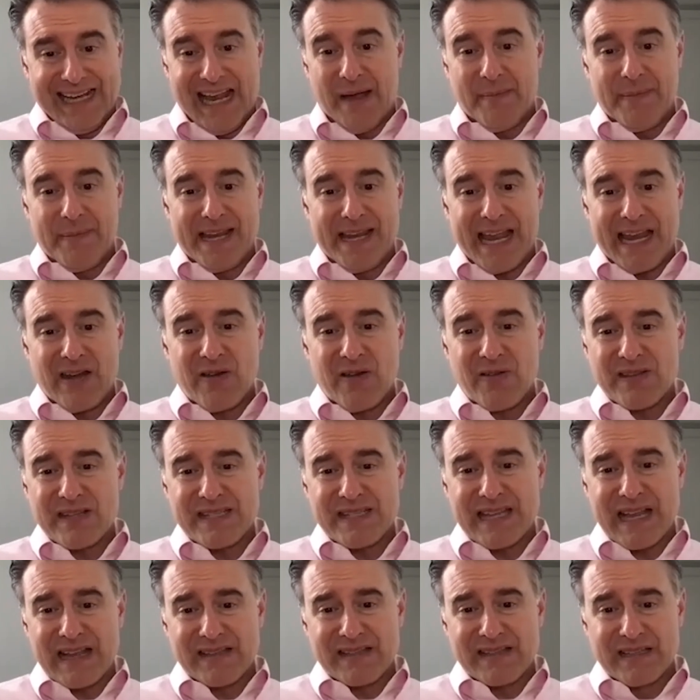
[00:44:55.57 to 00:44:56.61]
I mean, I know this
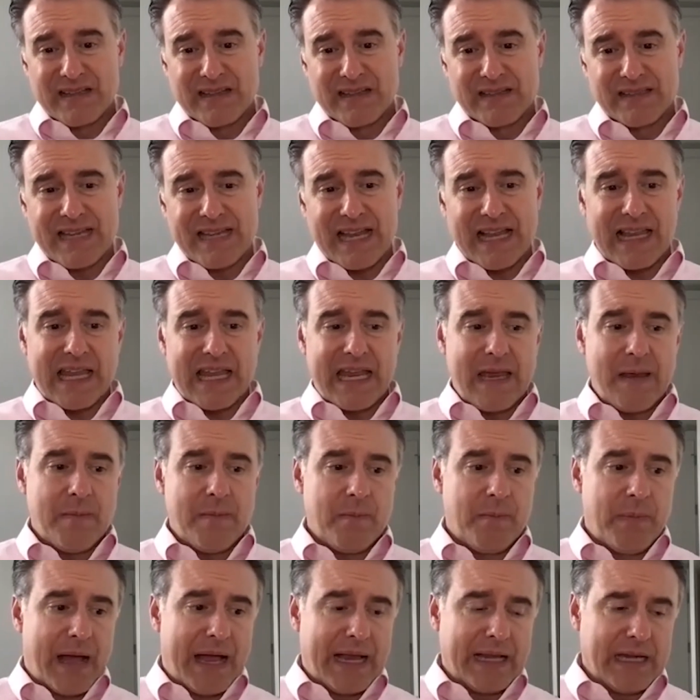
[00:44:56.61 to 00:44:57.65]
sounds a little silly,
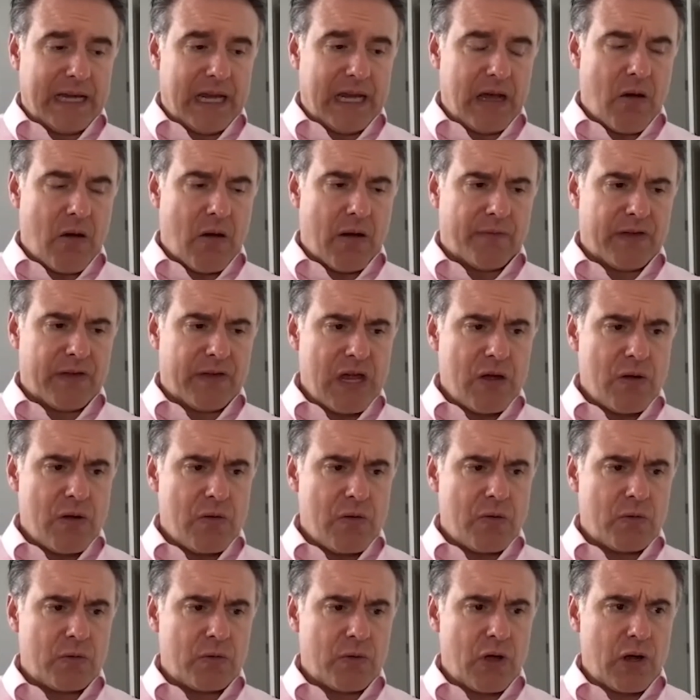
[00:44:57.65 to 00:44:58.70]
but if
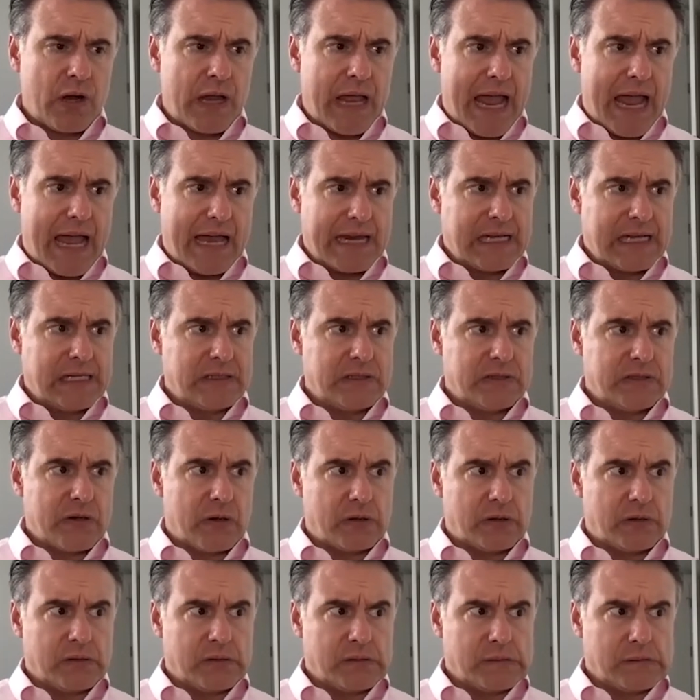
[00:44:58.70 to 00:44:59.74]
you look at a
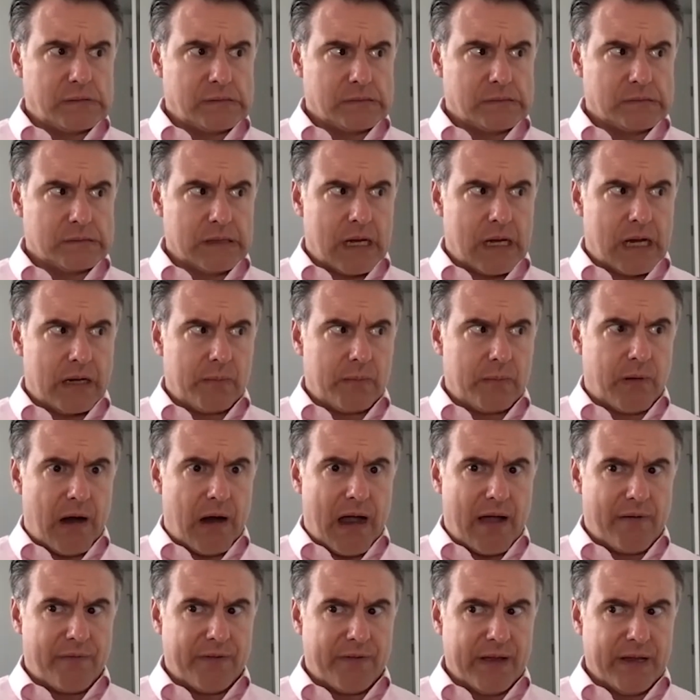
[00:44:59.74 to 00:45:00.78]
certain
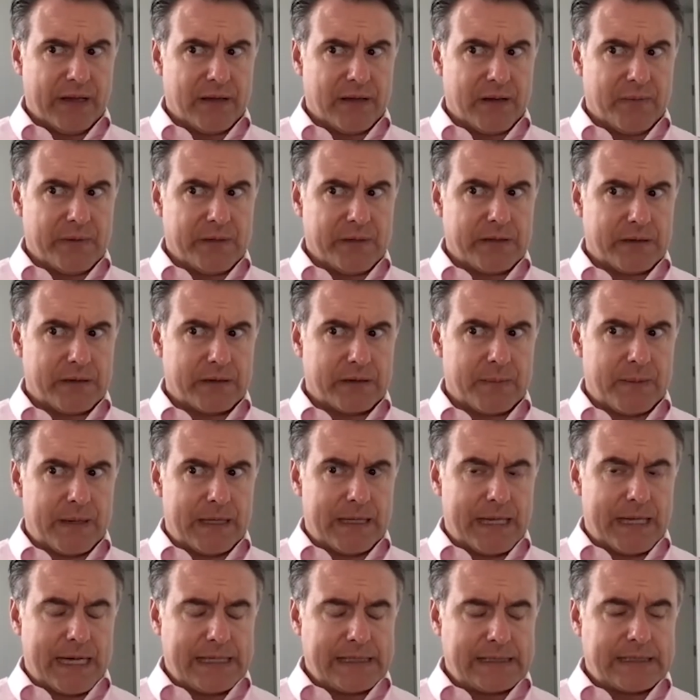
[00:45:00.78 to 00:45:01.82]
nonprofit that we talked about
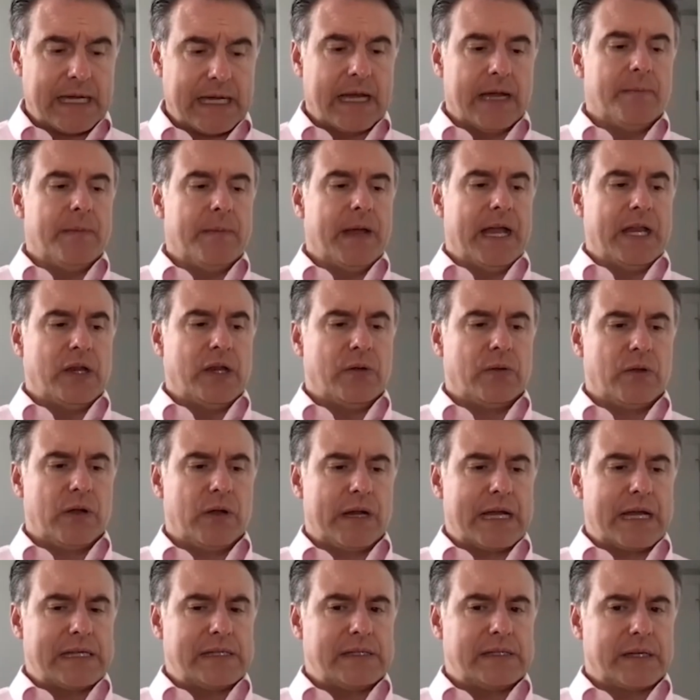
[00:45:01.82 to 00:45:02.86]
last time, and you
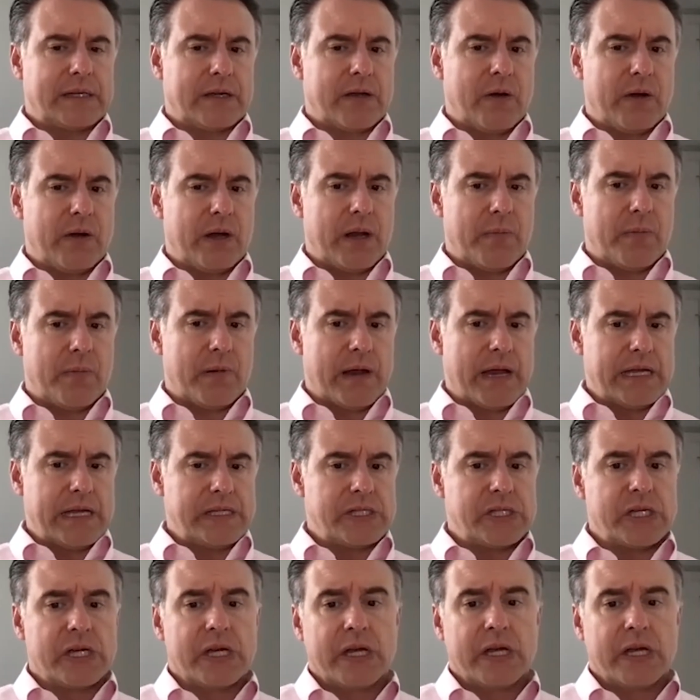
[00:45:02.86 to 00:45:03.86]
look at security breach,